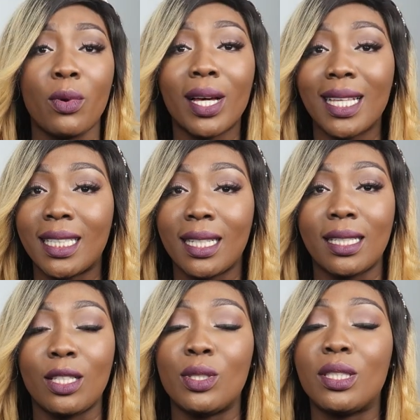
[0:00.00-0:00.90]
If you're an
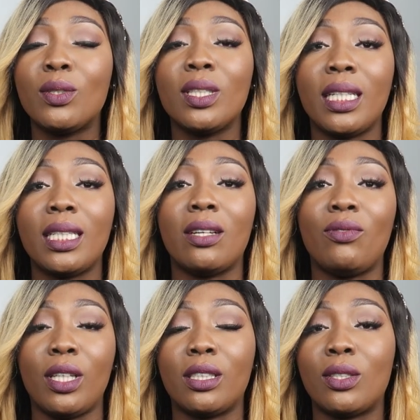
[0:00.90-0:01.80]
American citizen, you still
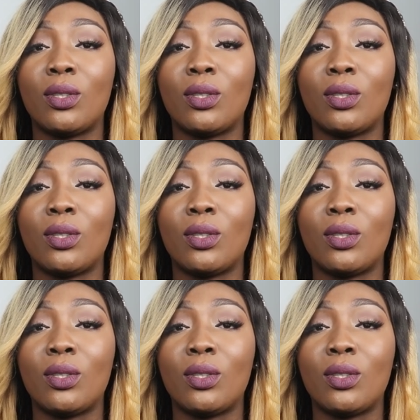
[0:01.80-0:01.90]
need